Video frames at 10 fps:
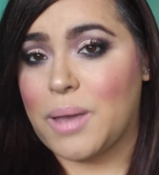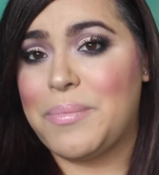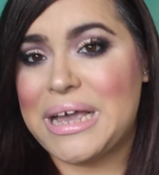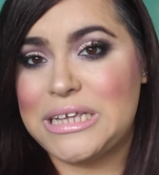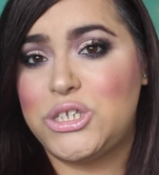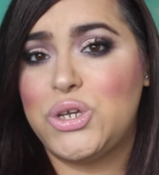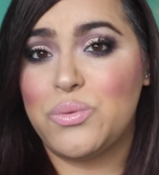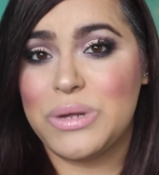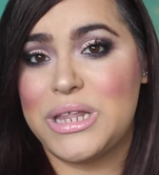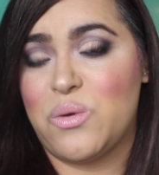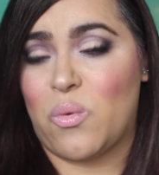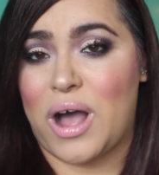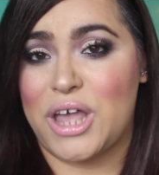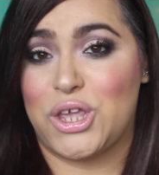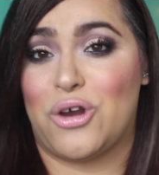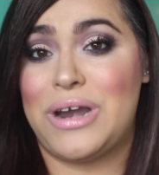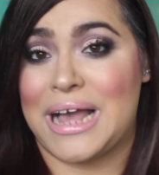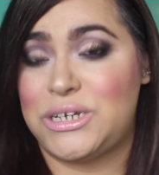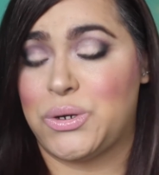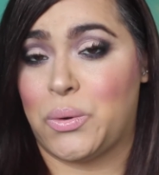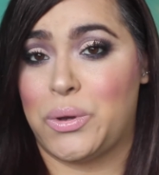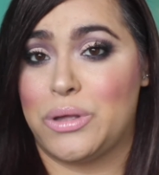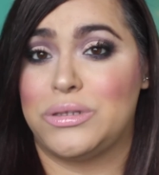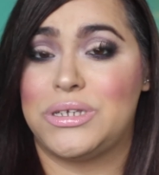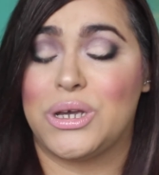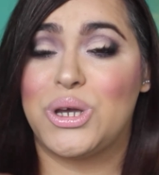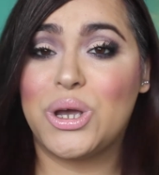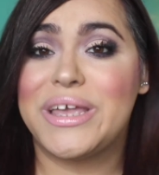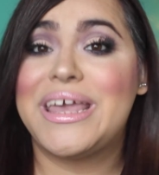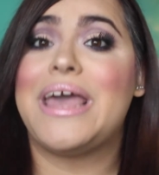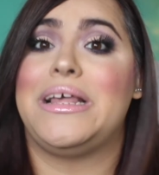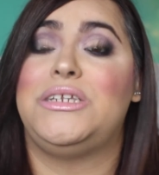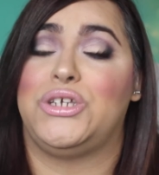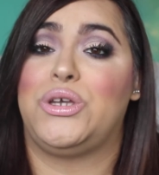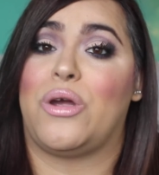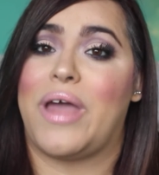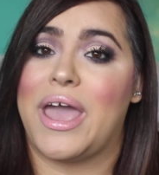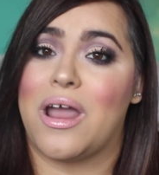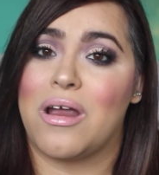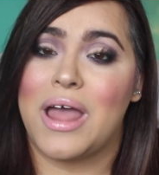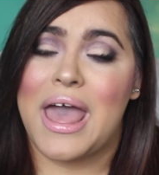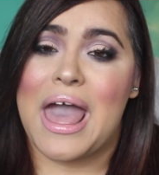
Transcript: because you really want your natural oil to get into your hair,